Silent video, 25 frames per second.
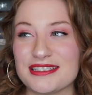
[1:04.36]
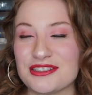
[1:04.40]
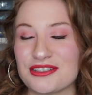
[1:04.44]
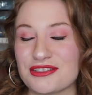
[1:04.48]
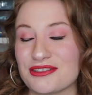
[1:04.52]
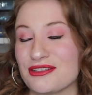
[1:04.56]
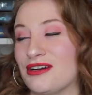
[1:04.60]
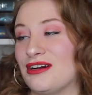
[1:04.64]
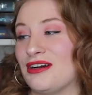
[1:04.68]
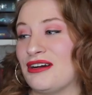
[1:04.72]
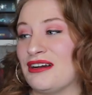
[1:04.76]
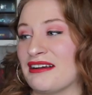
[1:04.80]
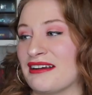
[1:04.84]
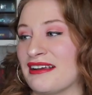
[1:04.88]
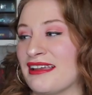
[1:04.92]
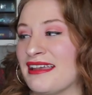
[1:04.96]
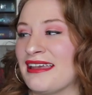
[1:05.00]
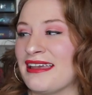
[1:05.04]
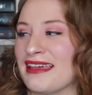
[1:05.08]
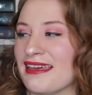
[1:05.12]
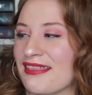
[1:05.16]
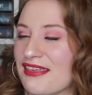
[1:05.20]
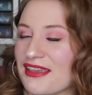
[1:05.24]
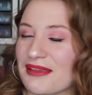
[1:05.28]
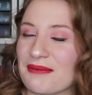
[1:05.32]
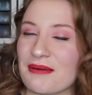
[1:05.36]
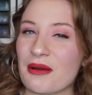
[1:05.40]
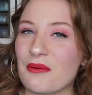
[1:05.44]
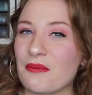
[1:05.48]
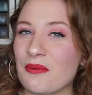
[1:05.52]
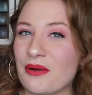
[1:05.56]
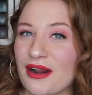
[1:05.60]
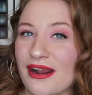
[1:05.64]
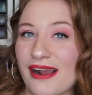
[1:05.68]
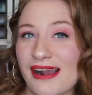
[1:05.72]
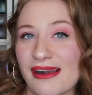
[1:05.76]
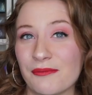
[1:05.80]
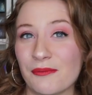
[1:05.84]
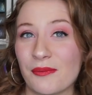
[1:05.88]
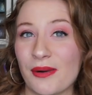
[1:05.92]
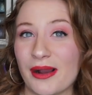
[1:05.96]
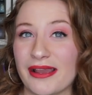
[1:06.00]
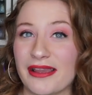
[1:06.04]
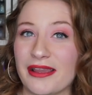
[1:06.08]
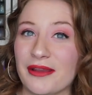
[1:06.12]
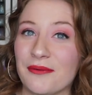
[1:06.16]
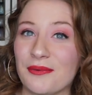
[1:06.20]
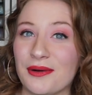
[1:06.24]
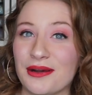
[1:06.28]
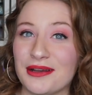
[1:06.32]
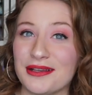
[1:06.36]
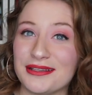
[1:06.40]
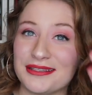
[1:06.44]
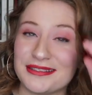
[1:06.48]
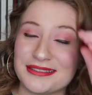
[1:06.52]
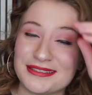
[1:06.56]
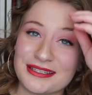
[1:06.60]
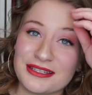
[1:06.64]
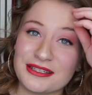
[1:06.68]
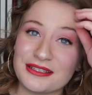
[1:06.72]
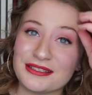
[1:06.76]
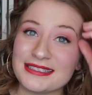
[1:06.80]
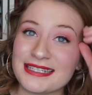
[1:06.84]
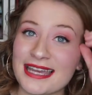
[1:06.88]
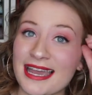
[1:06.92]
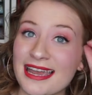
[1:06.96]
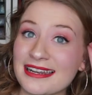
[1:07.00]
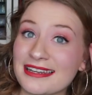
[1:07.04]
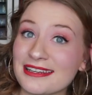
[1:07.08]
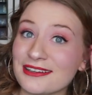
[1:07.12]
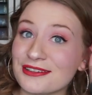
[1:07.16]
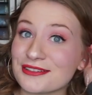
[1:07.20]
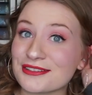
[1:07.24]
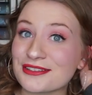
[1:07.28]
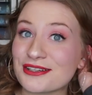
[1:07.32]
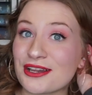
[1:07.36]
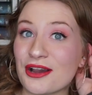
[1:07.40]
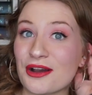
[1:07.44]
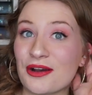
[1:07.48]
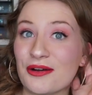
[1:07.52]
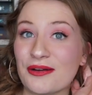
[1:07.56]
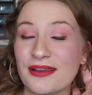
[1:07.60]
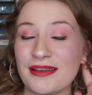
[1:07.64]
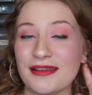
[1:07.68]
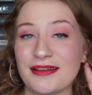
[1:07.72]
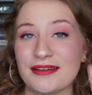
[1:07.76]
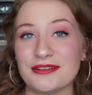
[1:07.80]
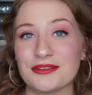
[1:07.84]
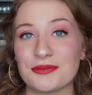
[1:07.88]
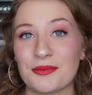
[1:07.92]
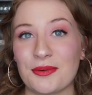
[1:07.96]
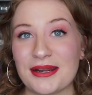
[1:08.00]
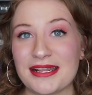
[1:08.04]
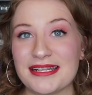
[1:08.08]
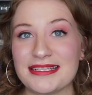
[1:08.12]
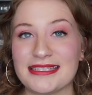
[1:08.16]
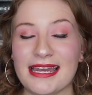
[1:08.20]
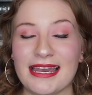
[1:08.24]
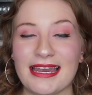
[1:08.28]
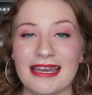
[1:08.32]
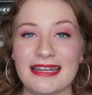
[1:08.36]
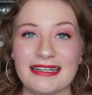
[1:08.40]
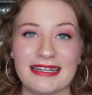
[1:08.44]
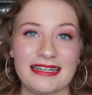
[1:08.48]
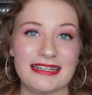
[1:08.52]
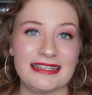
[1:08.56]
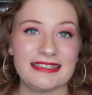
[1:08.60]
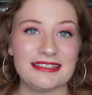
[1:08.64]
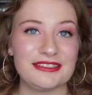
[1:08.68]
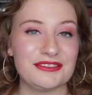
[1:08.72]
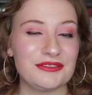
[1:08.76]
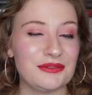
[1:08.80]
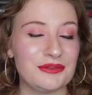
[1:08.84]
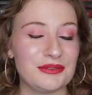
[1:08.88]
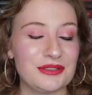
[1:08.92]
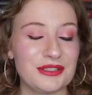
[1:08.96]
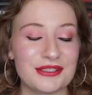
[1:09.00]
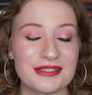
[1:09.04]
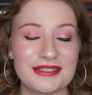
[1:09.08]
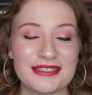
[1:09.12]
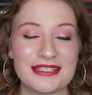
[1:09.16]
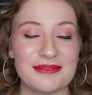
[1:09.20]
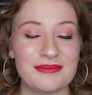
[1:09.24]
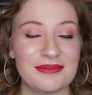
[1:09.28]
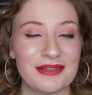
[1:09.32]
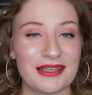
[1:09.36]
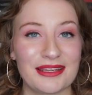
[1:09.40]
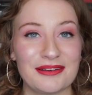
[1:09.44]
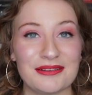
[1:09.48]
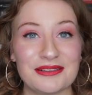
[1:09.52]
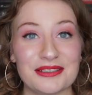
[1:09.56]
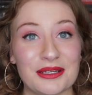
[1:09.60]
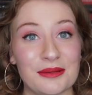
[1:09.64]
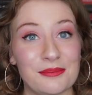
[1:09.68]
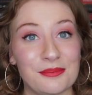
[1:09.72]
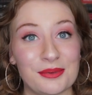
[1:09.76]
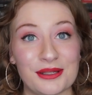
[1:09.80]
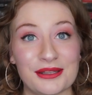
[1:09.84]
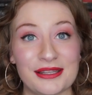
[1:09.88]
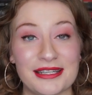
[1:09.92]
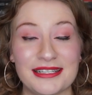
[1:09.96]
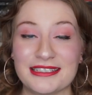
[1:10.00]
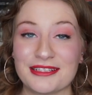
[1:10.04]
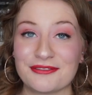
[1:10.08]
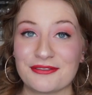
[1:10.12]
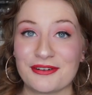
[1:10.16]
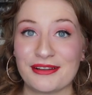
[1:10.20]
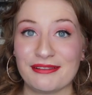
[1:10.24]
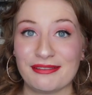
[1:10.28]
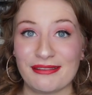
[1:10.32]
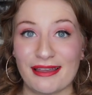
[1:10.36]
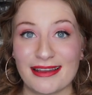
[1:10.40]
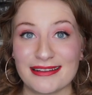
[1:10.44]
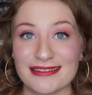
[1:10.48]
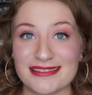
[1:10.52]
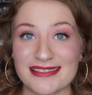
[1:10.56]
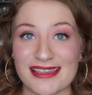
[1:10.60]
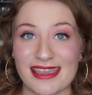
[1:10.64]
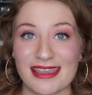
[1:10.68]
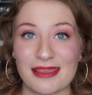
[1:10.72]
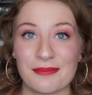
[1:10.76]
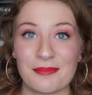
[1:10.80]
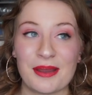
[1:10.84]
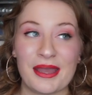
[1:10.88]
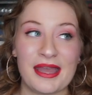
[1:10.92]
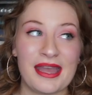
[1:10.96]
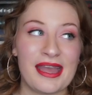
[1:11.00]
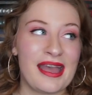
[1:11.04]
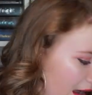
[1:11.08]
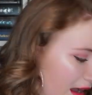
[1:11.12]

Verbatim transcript: and strong. Think about where YA was 10 years ago in 2010, and it just seemed like it was a completely different landscape.